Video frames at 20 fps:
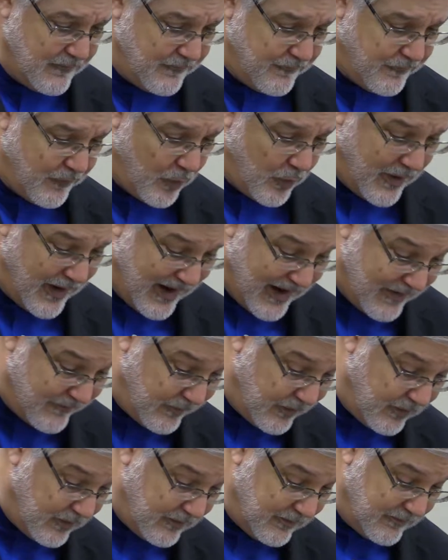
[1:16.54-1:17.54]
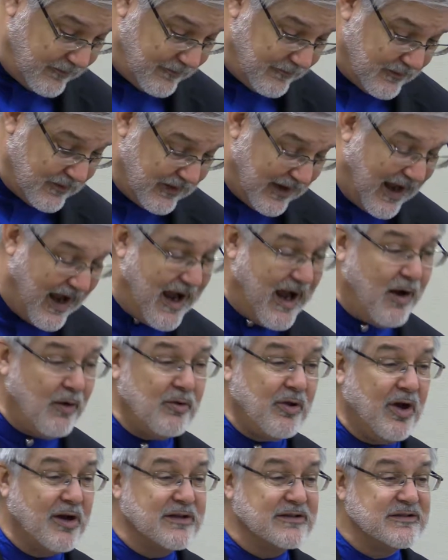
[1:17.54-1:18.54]
Forever? How
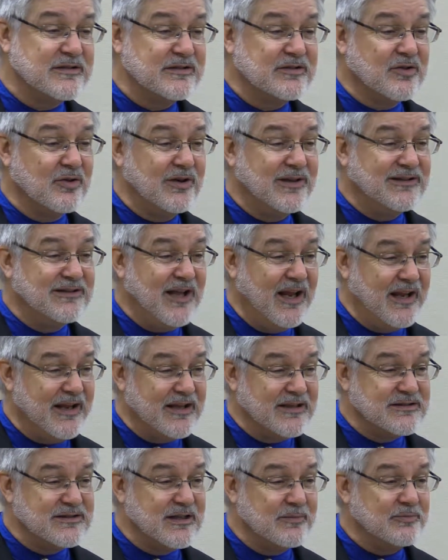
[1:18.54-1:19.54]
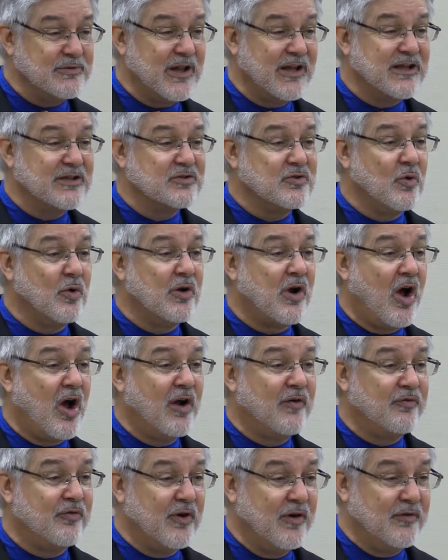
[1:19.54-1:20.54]
long is this going to take? It seems like it's going
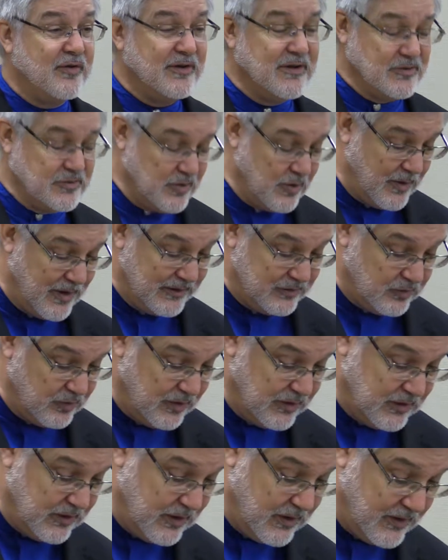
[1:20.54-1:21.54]
on forever and there's no end to it.